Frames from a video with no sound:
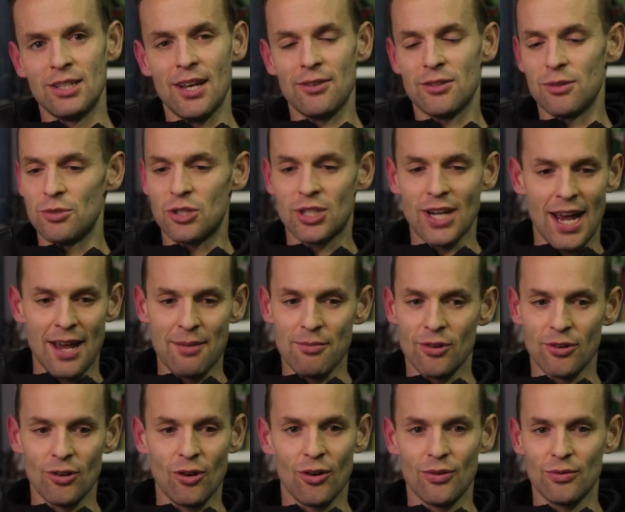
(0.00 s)
some shame
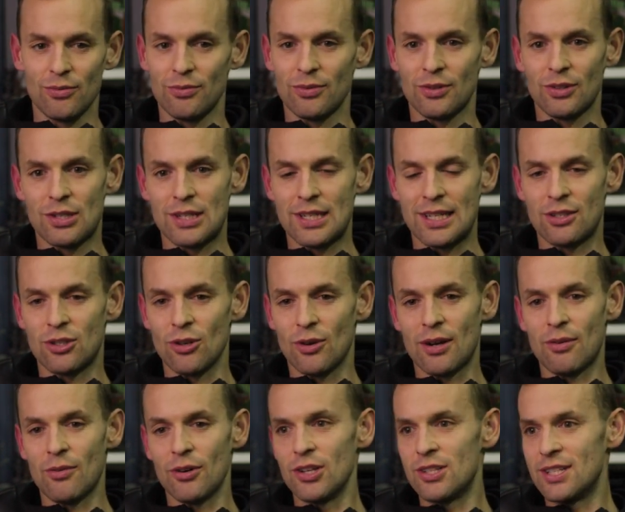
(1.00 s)
on not
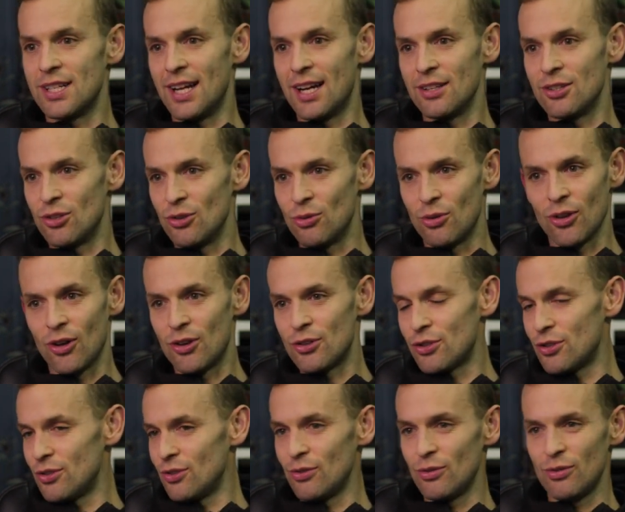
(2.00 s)
doing what you set out to do? All
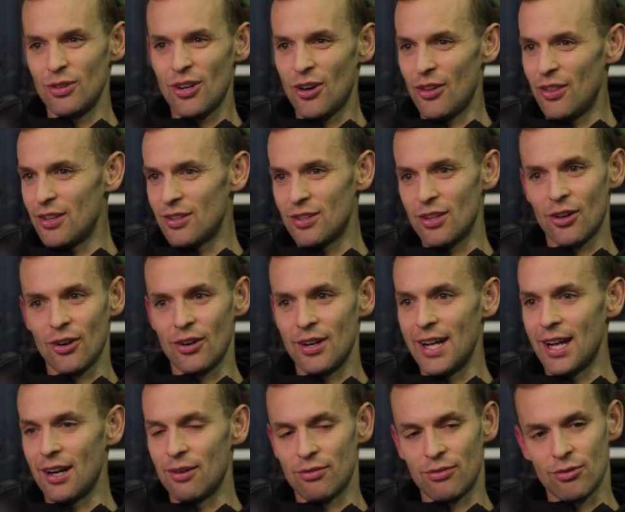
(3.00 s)
those, there's a lot of
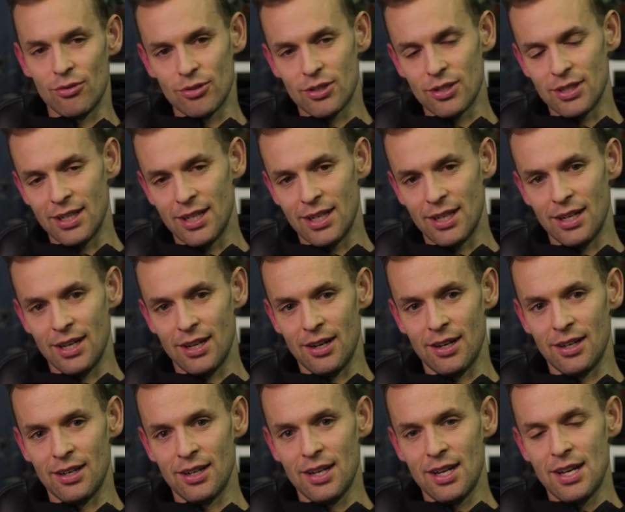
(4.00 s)
negative thoughts
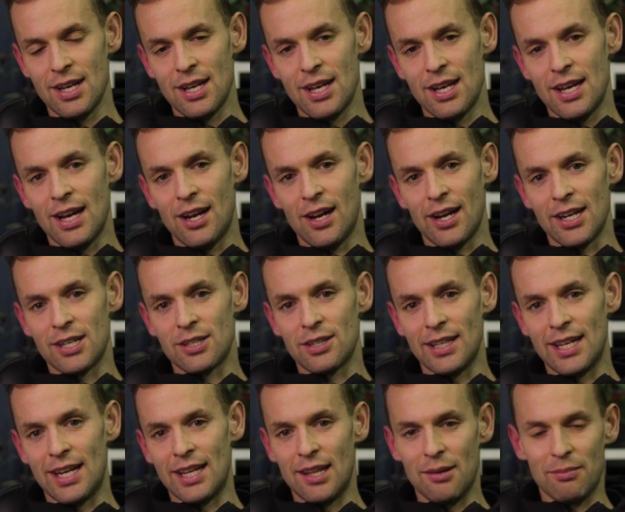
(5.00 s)
and I guess
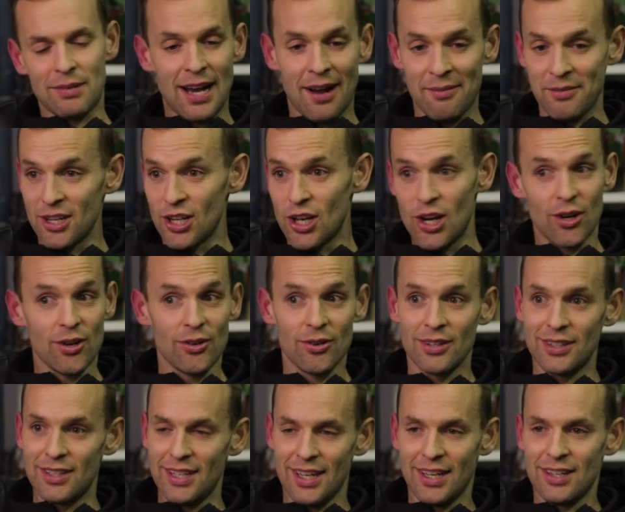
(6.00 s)
letting them come and go
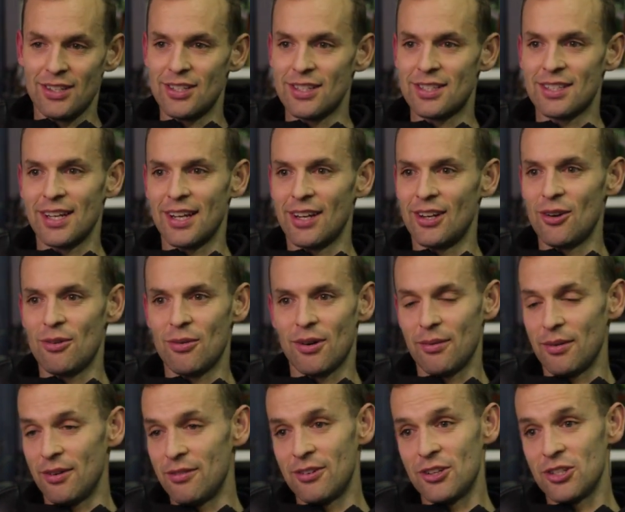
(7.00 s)
and just saying, I'm
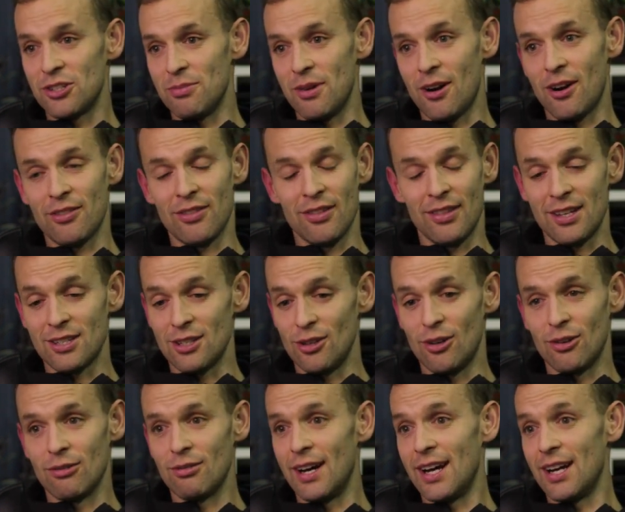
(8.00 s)
going to finish the marathon. That's a
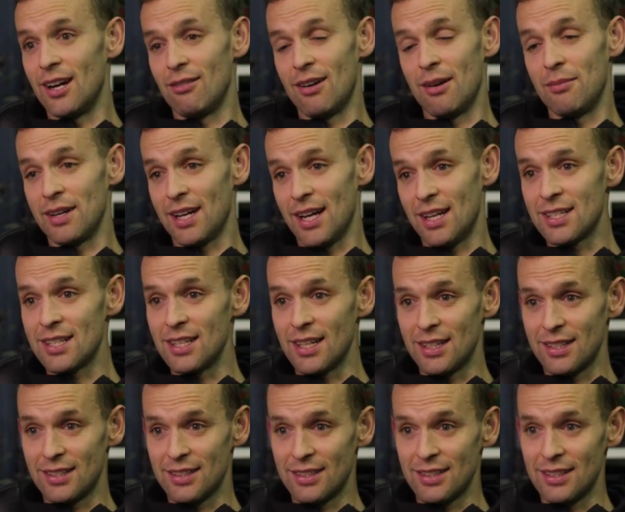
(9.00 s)
long way, and I ran my guts out.
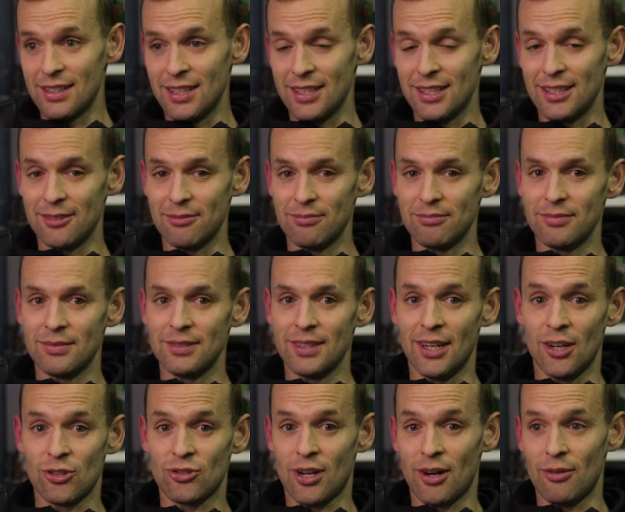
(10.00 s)
And
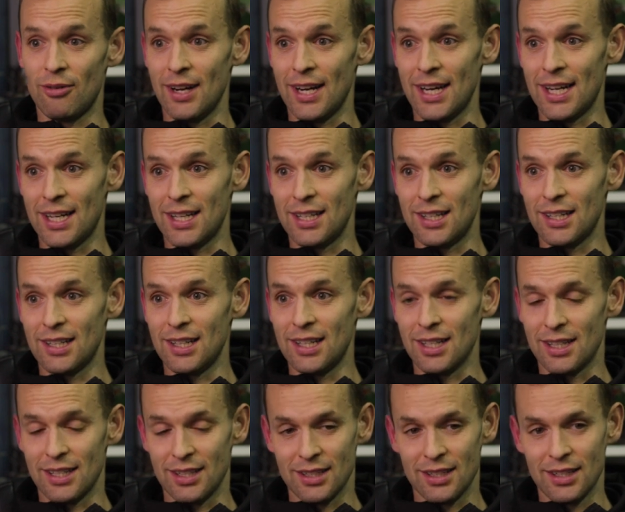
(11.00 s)
I tried really hard.
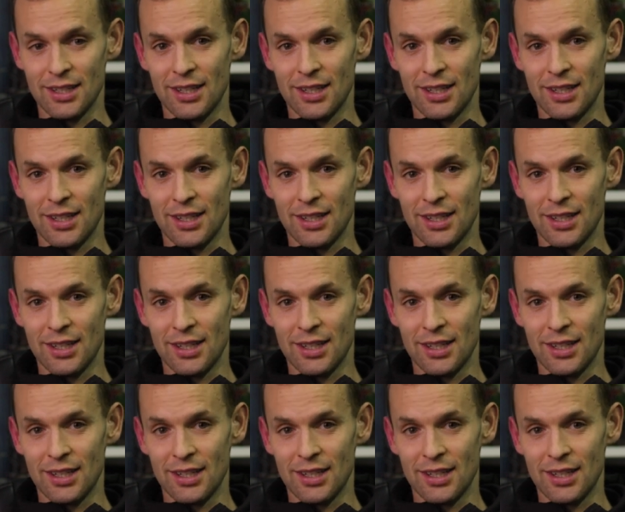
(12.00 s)
And